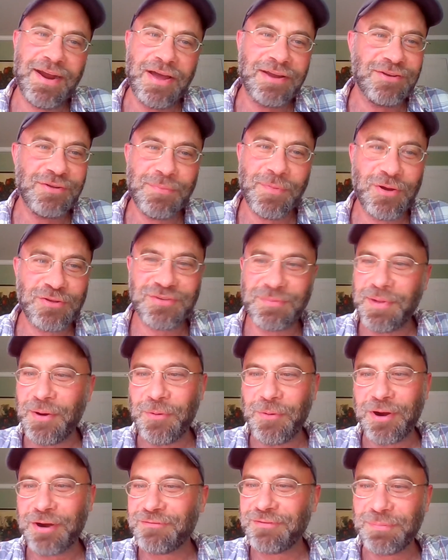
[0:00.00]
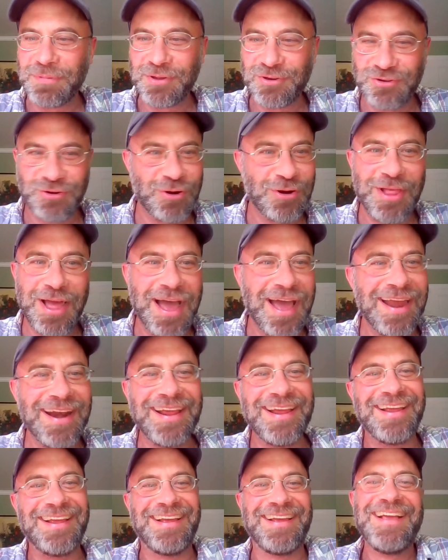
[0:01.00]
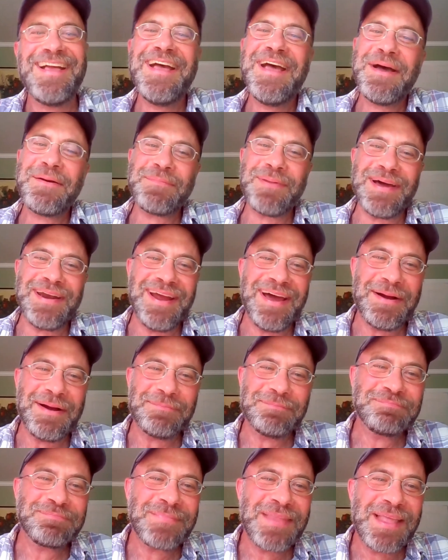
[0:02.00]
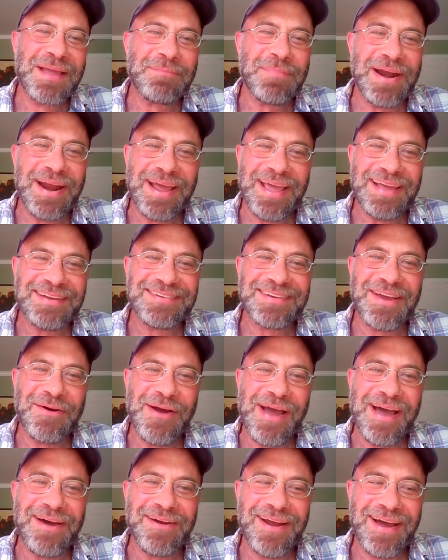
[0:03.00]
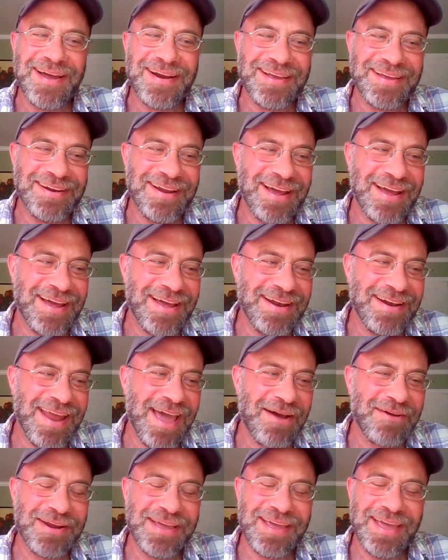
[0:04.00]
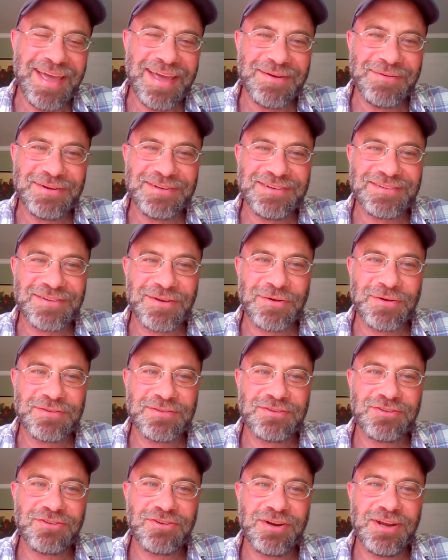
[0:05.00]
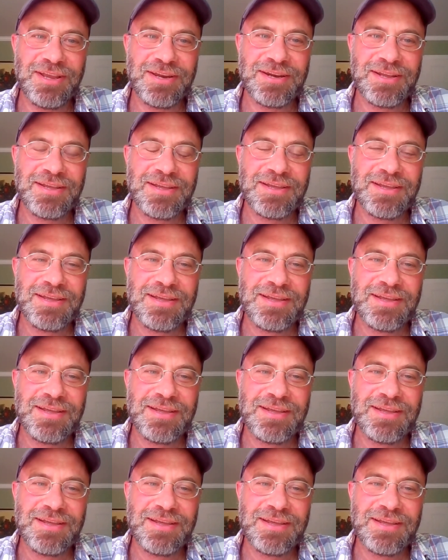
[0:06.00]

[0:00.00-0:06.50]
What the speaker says: I do most of my work from the shoreline, but I get to go out on it now and again, which is always a treat.